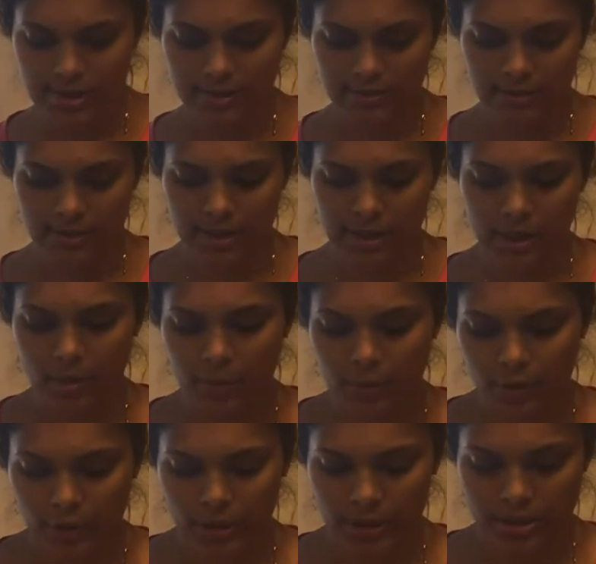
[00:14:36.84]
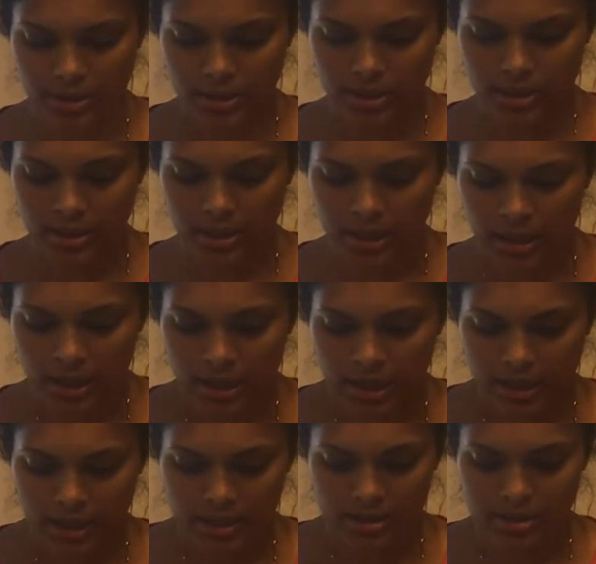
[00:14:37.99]
and clear communication
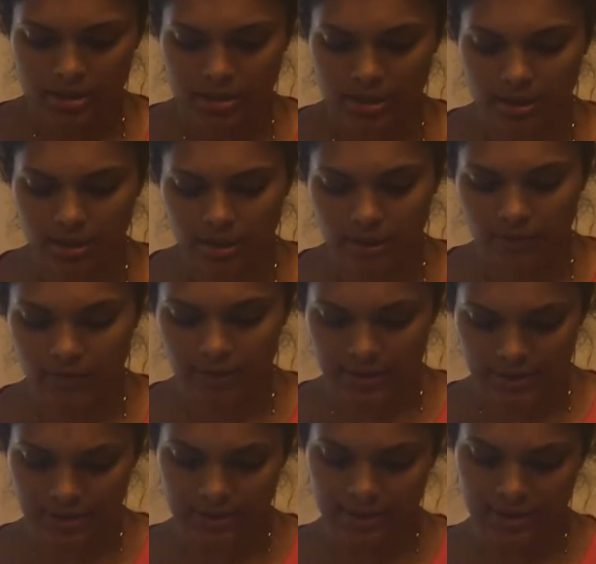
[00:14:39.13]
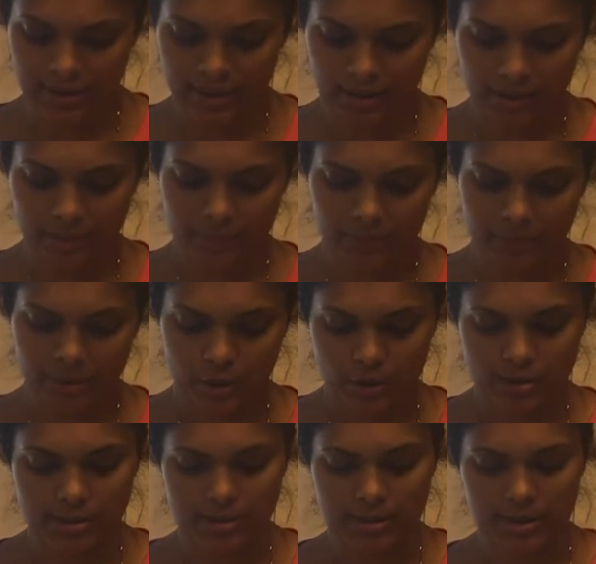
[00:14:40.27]
is vital in
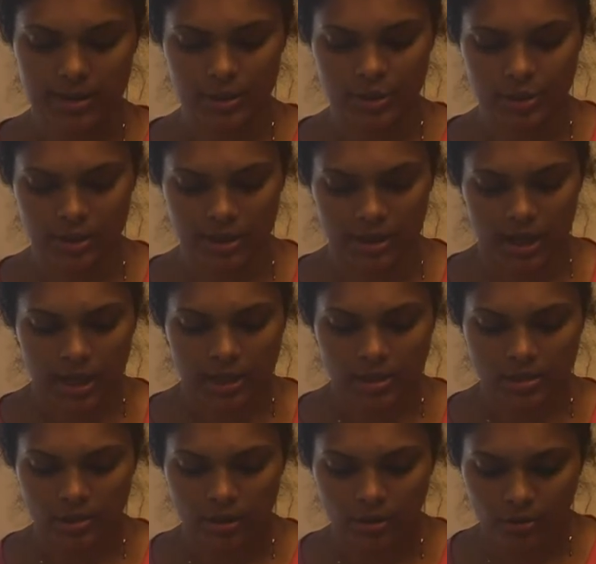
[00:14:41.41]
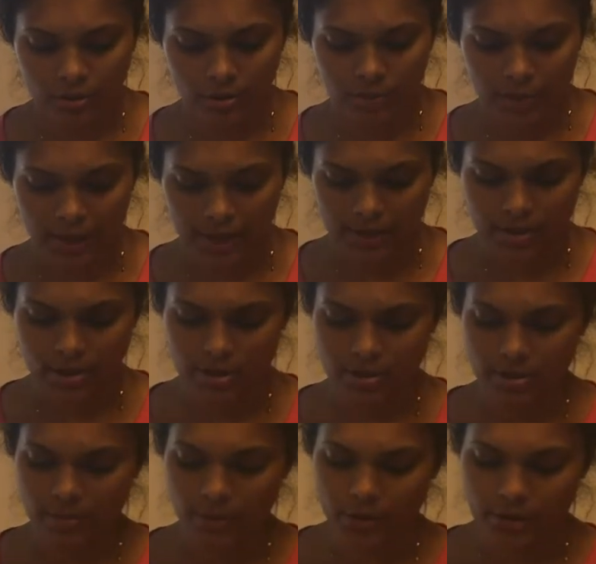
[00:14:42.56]
John's condition. John could be anxious
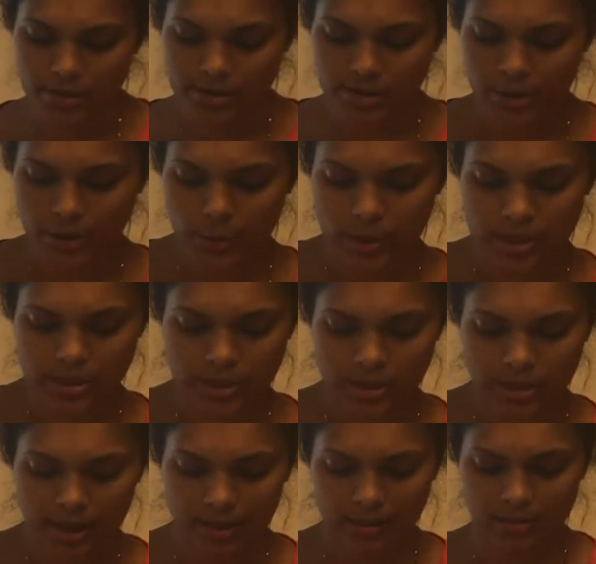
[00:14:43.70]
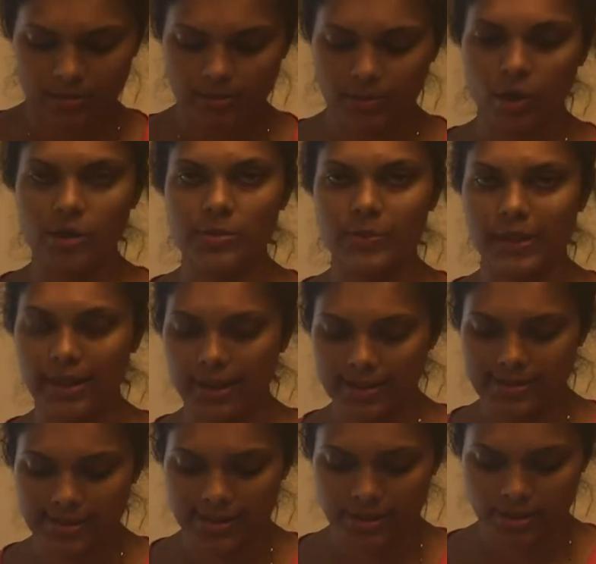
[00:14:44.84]
about his situation and
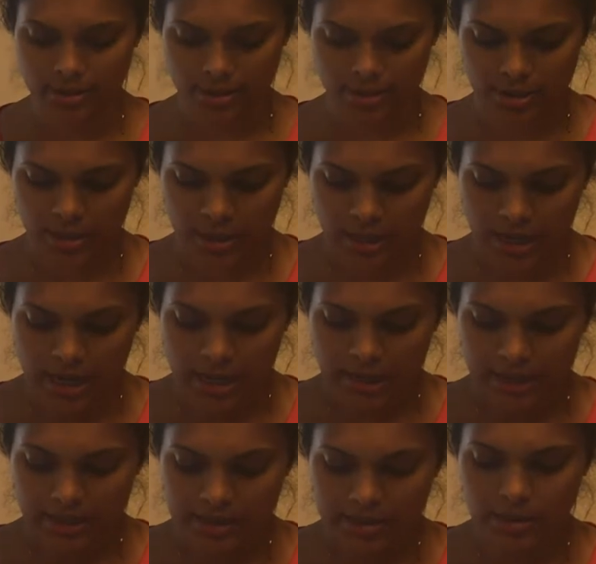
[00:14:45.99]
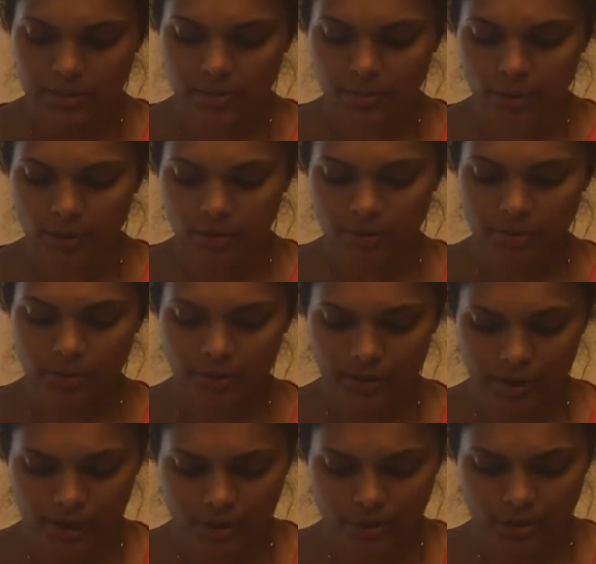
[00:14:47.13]
hospitalization. It is important to
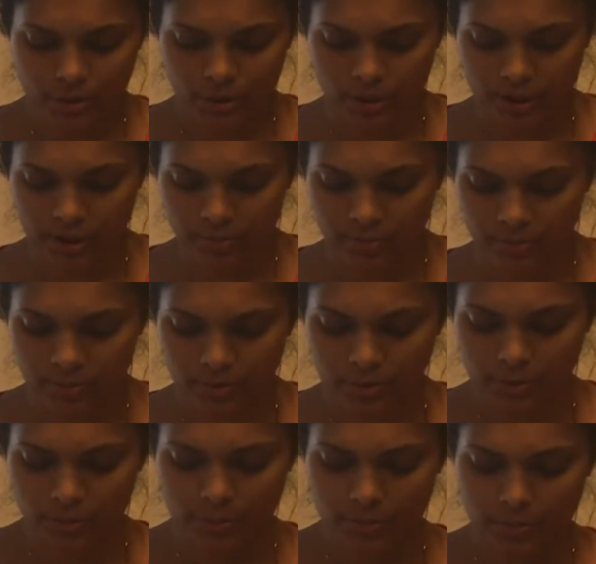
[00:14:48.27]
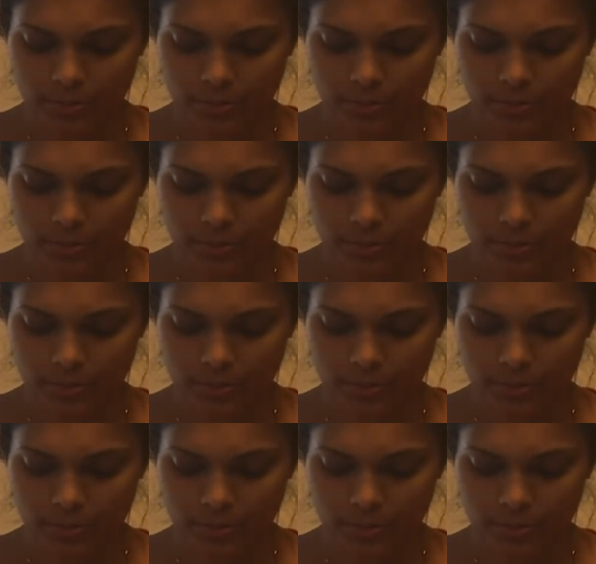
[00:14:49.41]
reassure him to